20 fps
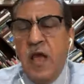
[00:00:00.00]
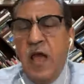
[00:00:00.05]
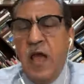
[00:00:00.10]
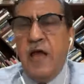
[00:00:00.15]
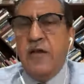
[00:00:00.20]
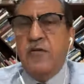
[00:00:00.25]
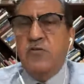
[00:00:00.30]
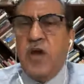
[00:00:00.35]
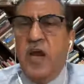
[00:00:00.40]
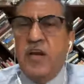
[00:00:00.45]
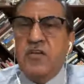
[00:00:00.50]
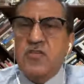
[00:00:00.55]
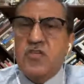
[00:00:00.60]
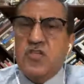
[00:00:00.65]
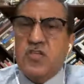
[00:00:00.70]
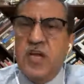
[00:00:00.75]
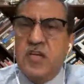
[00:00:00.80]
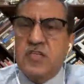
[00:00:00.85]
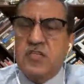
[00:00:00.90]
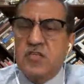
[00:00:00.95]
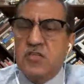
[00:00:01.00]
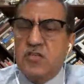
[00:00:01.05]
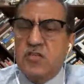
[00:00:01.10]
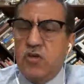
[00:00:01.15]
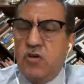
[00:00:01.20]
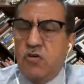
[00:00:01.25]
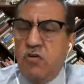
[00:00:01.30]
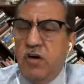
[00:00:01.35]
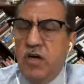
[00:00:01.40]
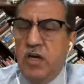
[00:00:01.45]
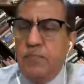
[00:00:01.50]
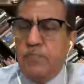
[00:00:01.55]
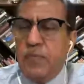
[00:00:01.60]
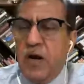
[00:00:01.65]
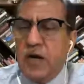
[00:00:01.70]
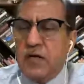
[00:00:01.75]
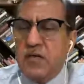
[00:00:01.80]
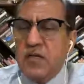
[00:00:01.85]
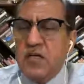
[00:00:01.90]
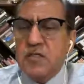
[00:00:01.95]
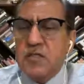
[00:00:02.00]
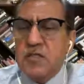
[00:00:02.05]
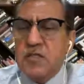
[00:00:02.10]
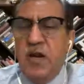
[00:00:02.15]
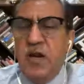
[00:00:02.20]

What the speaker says: and United States and security partners,